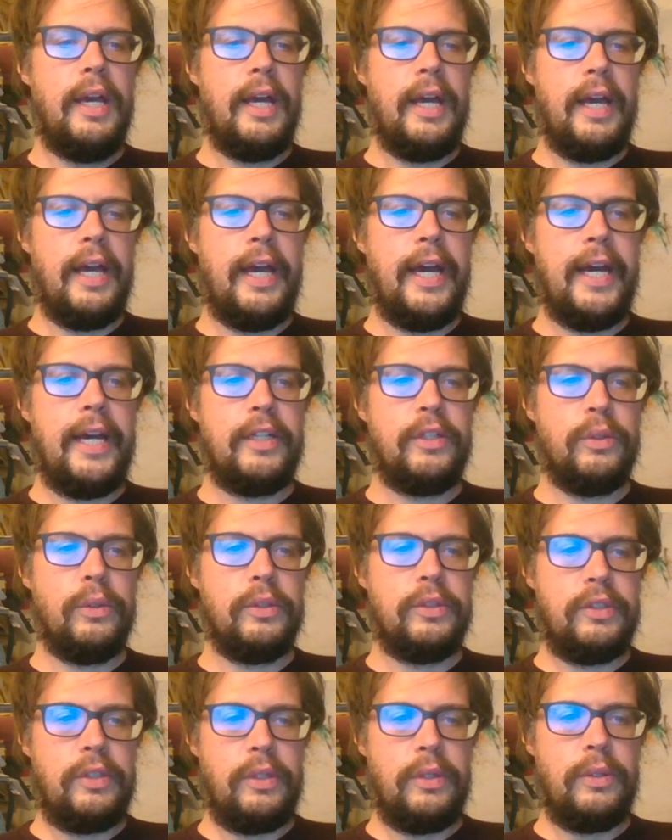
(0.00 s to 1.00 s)
And
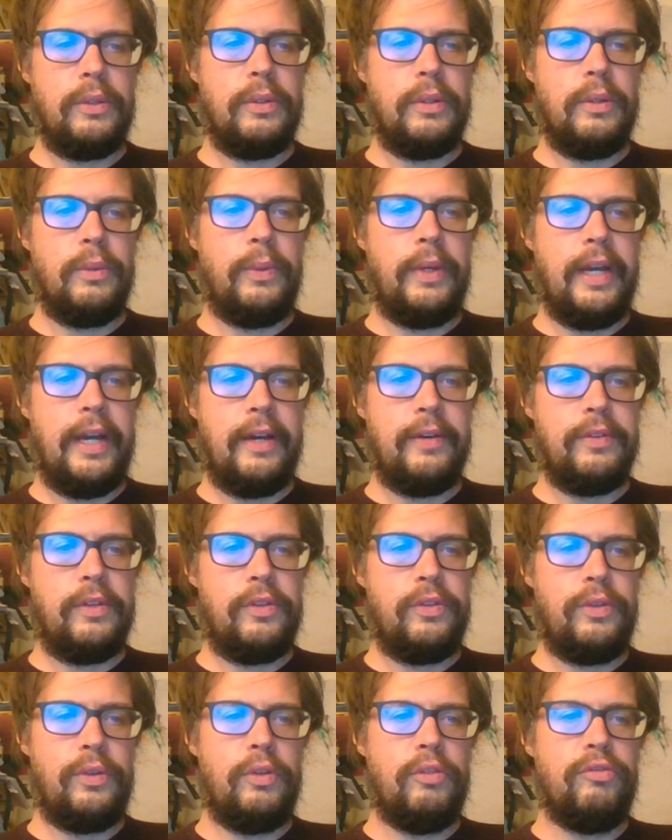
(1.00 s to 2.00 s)
also we have
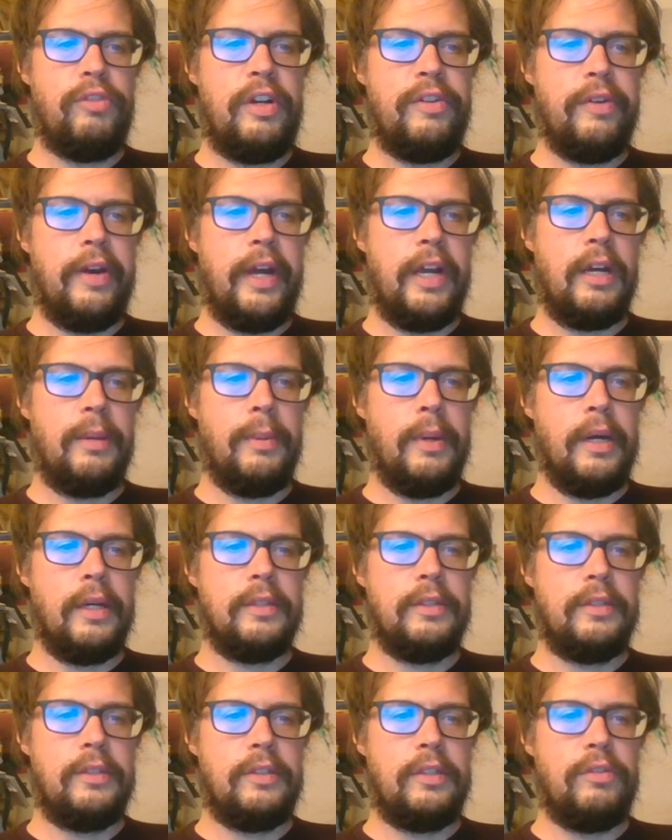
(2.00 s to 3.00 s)
the two rewrite commands,